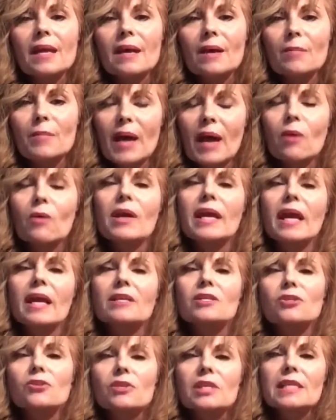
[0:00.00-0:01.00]
about
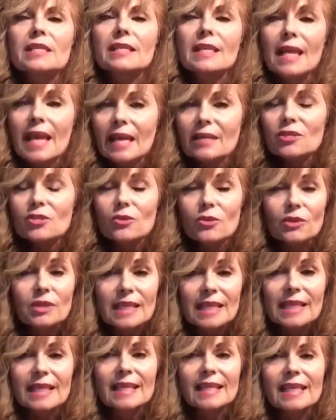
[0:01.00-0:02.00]
actually natural
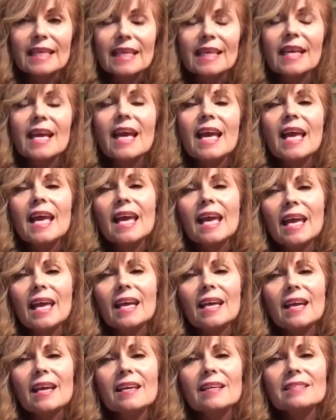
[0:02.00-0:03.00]
healing,
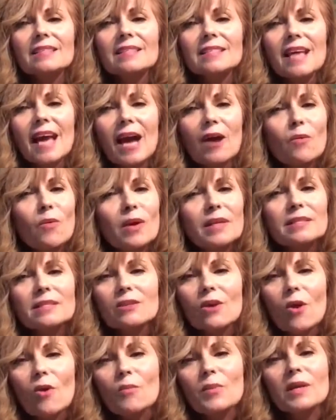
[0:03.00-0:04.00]
and I want
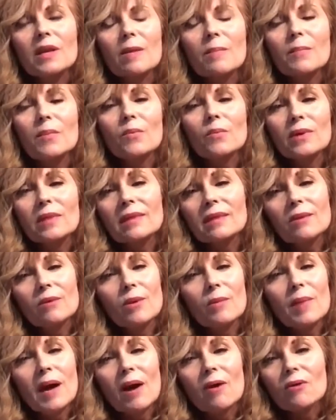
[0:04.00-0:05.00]
to open up with
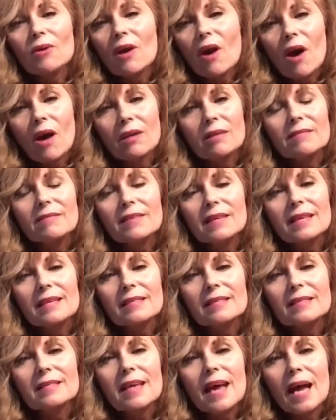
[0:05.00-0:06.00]
you about all of
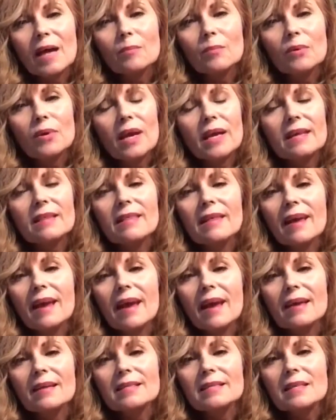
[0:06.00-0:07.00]
this. I pray
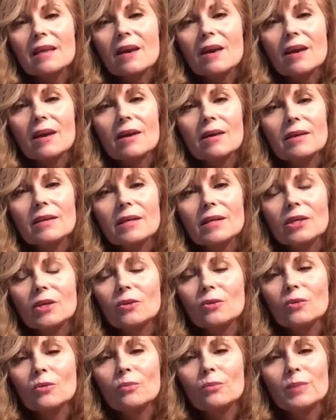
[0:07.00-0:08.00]
that
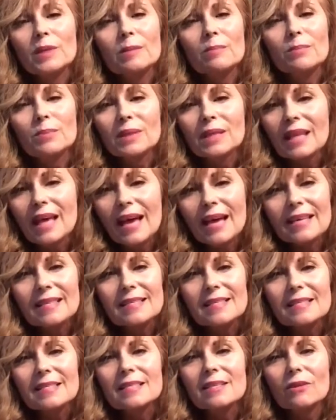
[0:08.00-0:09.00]
you be
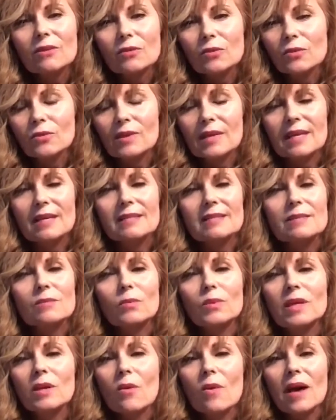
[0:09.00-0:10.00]
blessed through this.
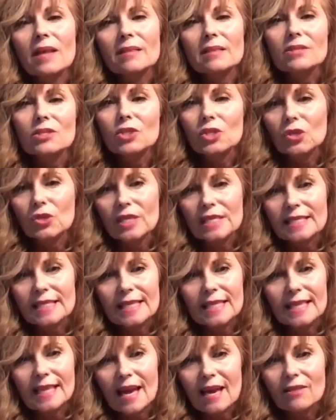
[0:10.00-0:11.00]
We go on this journey
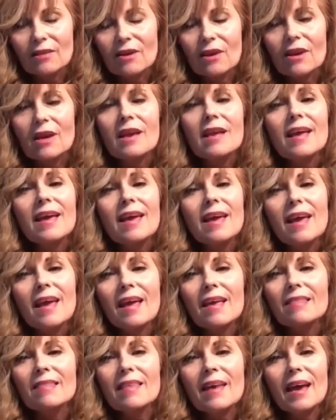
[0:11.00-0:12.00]
together,
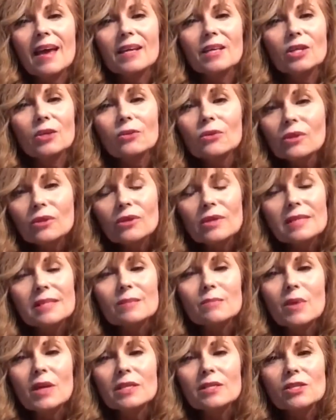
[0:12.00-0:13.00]
and that you learn
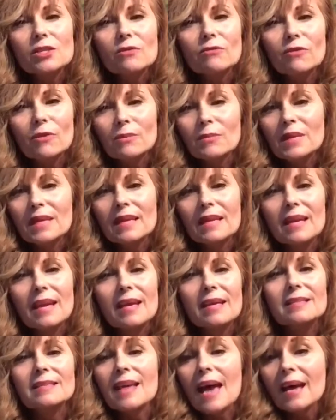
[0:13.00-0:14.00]
as much from me
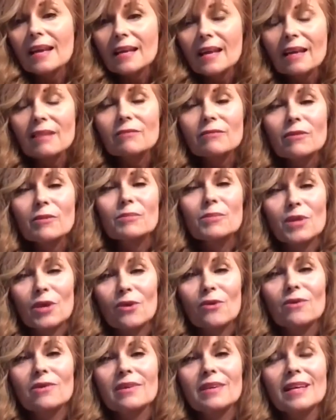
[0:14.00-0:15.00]
as I can from
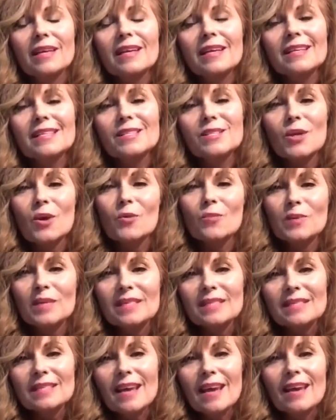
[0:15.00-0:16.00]
you. So
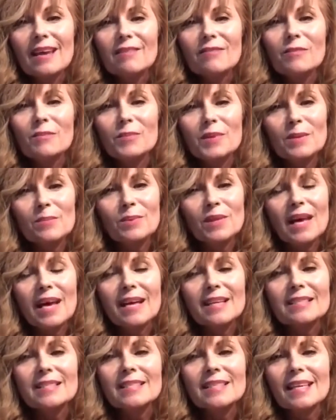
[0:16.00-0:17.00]
be safe, be
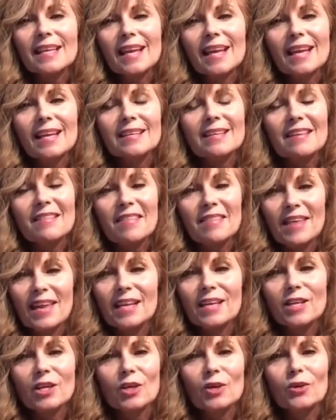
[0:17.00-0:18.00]
blessed, and
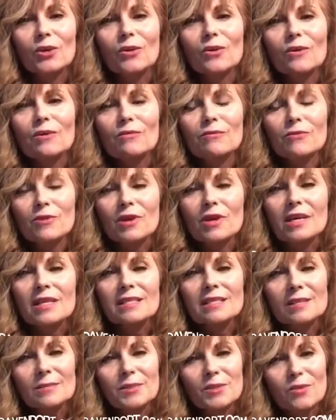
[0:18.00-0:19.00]
thank you for
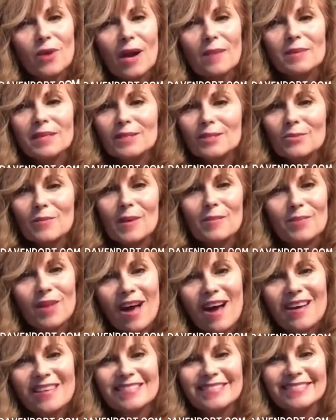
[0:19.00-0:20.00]
subscribing to my
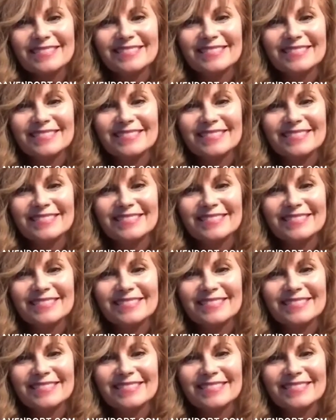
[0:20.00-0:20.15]
blog.